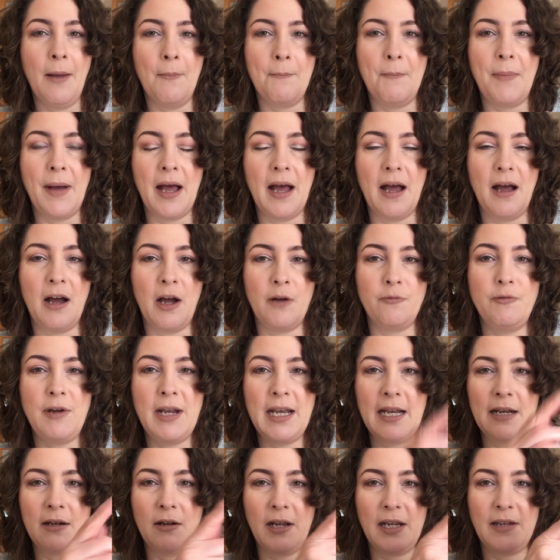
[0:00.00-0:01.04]
but I
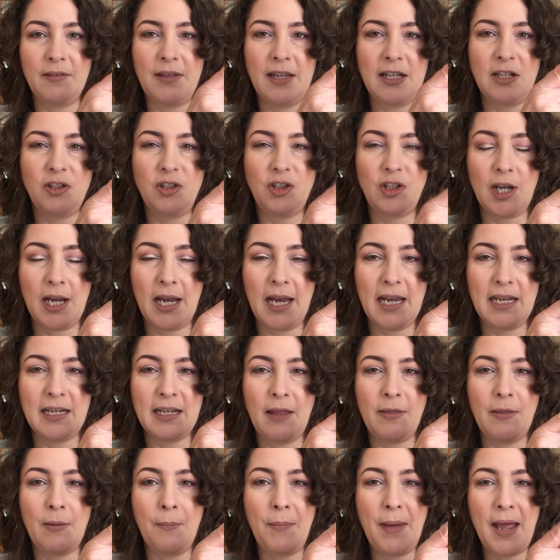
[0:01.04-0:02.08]
really like this shade
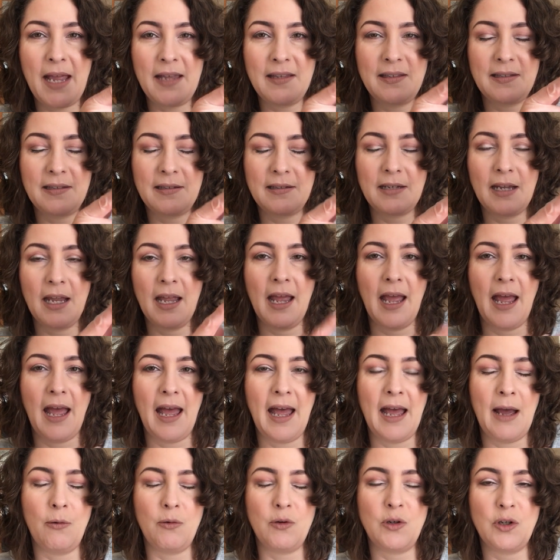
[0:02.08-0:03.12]
the best
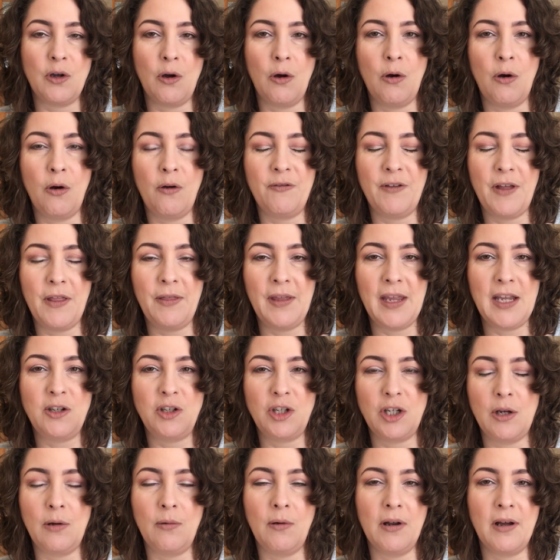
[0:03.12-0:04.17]
out of the
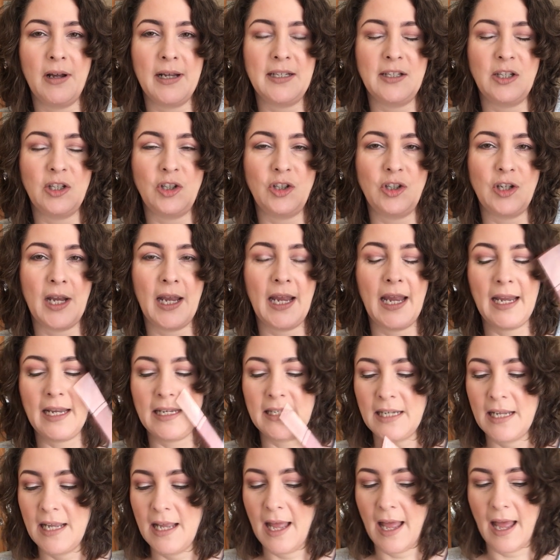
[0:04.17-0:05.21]
two lighter
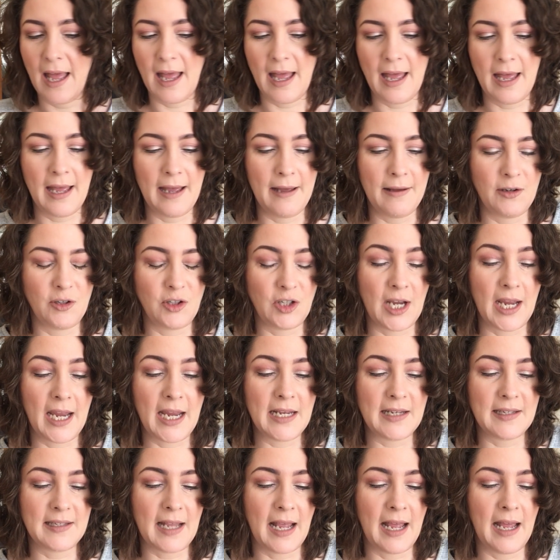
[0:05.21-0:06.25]
shades.
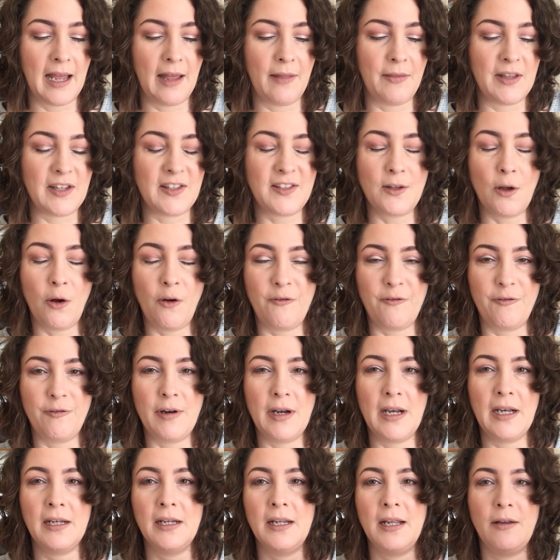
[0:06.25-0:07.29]
The
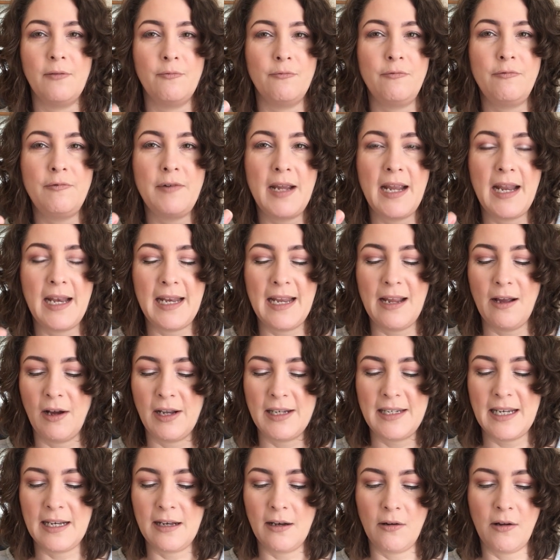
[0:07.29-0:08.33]
Sovereign, really, I
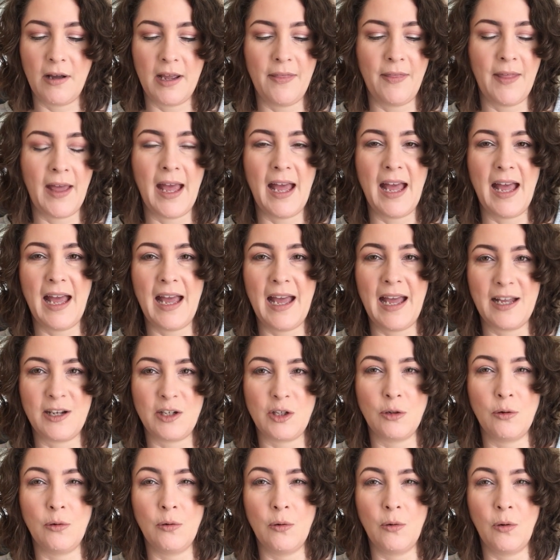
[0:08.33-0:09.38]
didn't like that
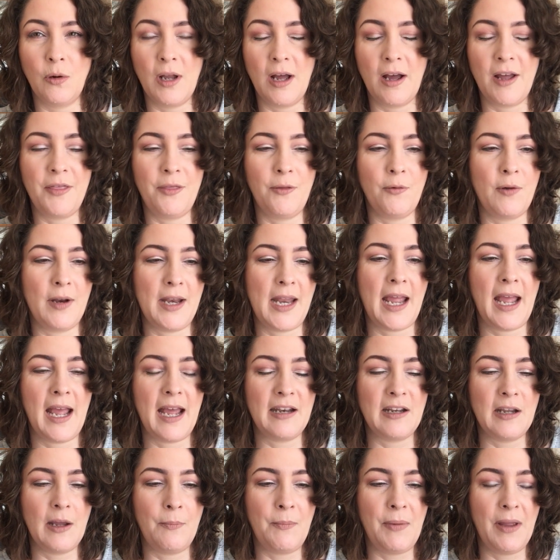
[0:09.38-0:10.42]
at all. I thought it
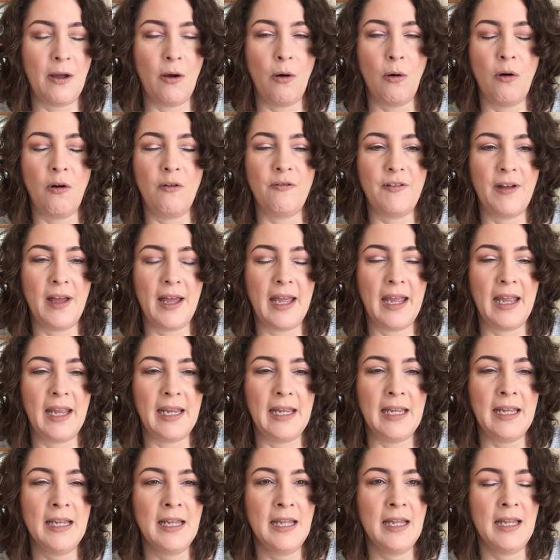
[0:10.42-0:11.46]
had a bit of
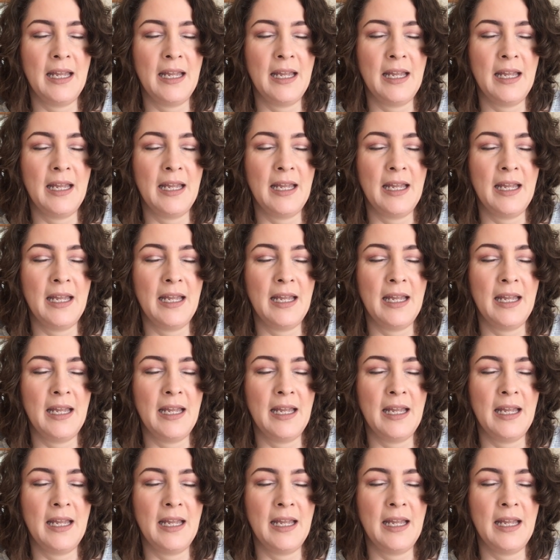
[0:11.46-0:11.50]
a